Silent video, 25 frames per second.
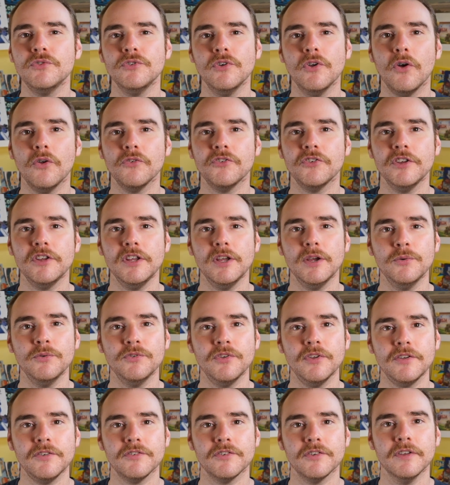not to use
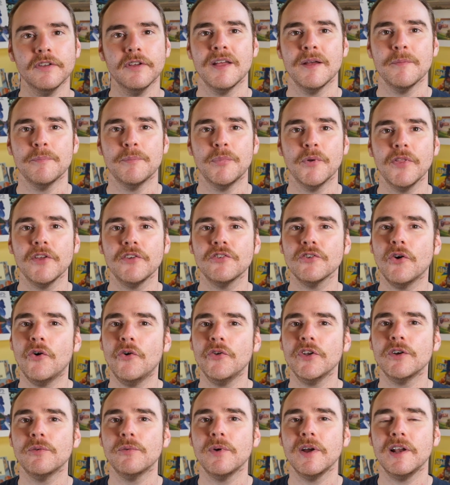it, but this
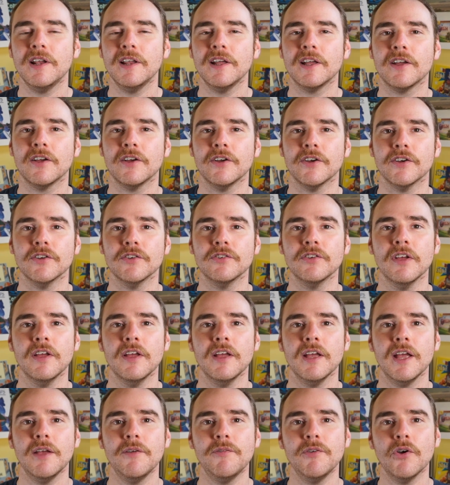only really occurs
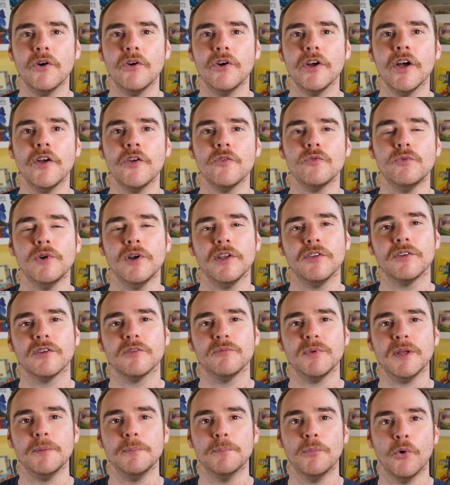if you're at risk of
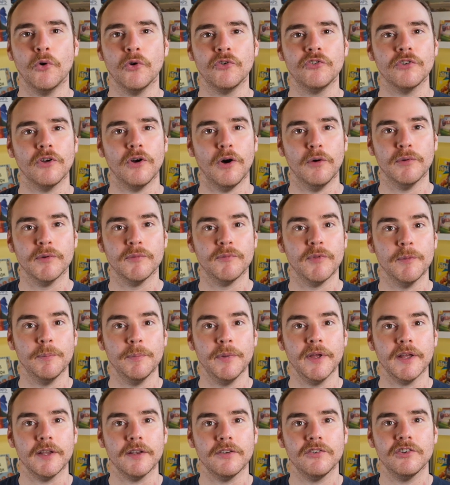being pushed off of the
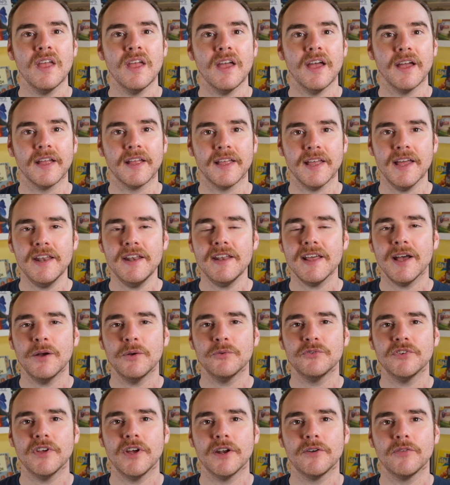pitch. Again,
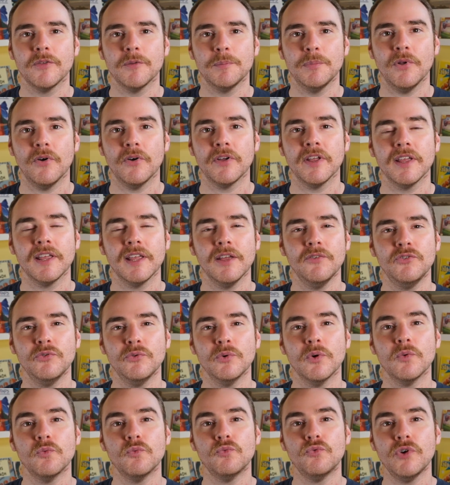outside of the block, it gives
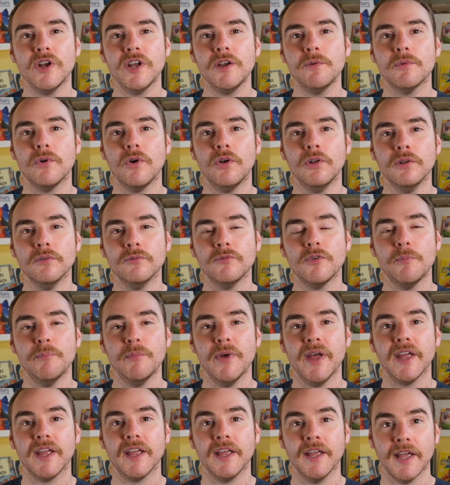you a reroll for
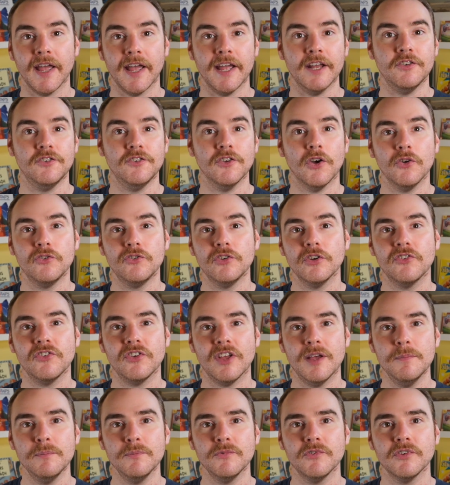making a dodge
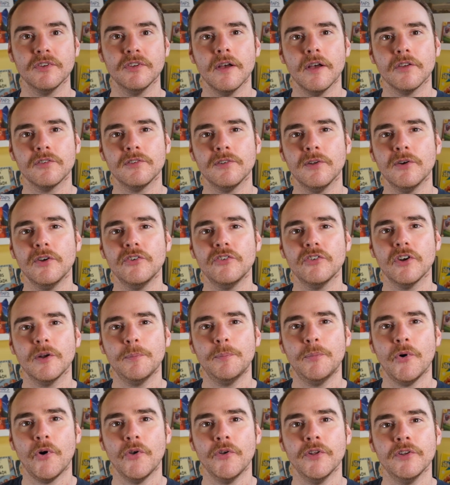attempt, as long as your
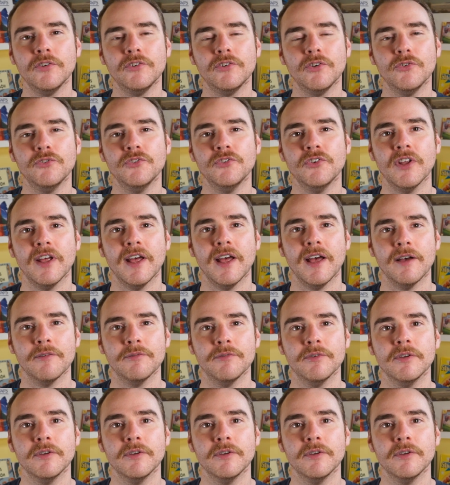opponent doesn't have